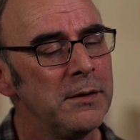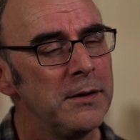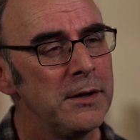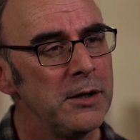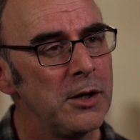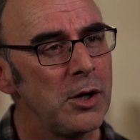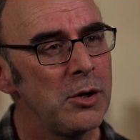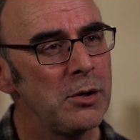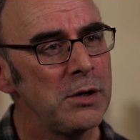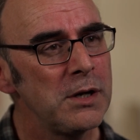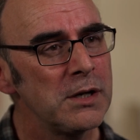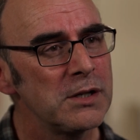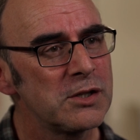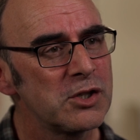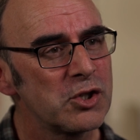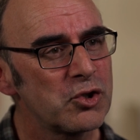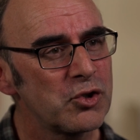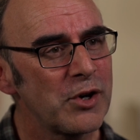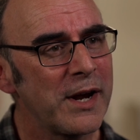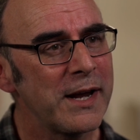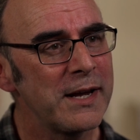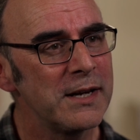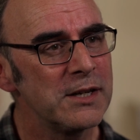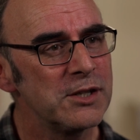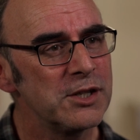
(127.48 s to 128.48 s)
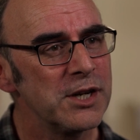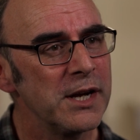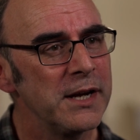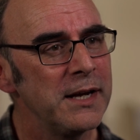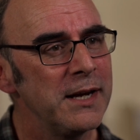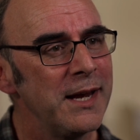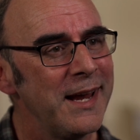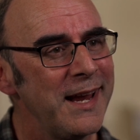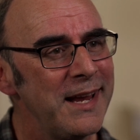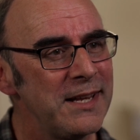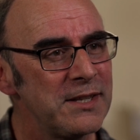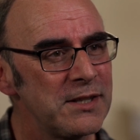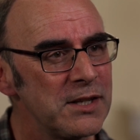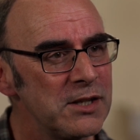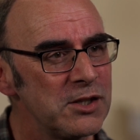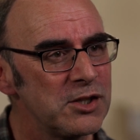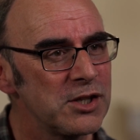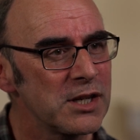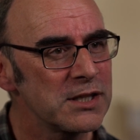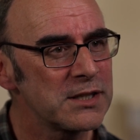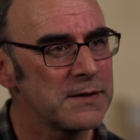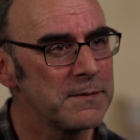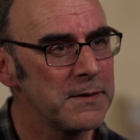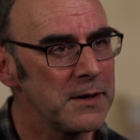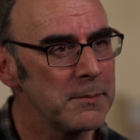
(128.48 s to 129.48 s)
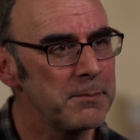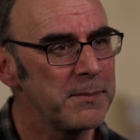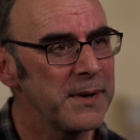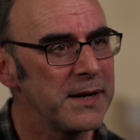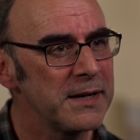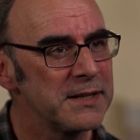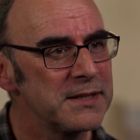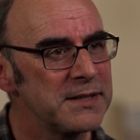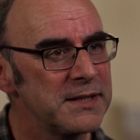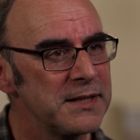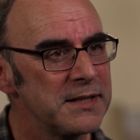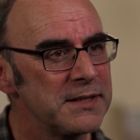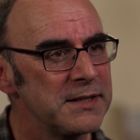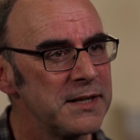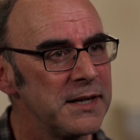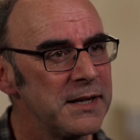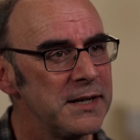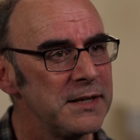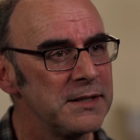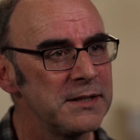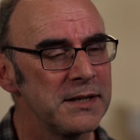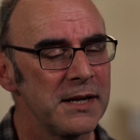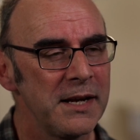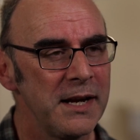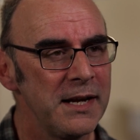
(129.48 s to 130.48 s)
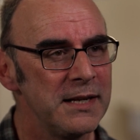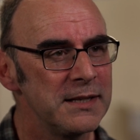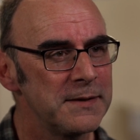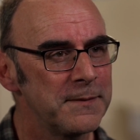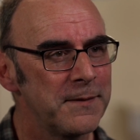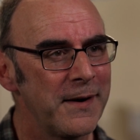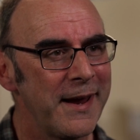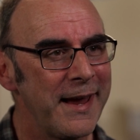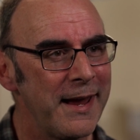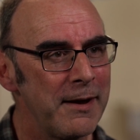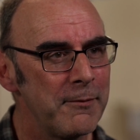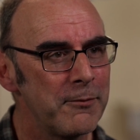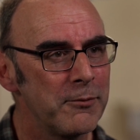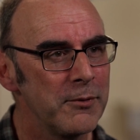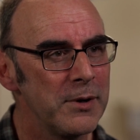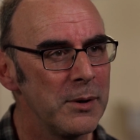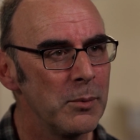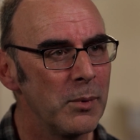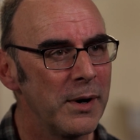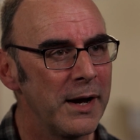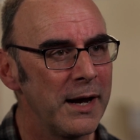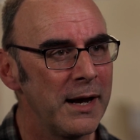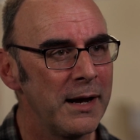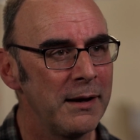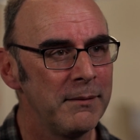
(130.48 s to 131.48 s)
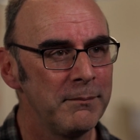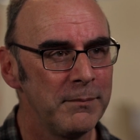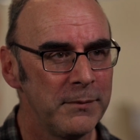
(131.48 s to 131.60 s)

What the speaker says: The union strategy isn't just for the big cities, it's for everywhere.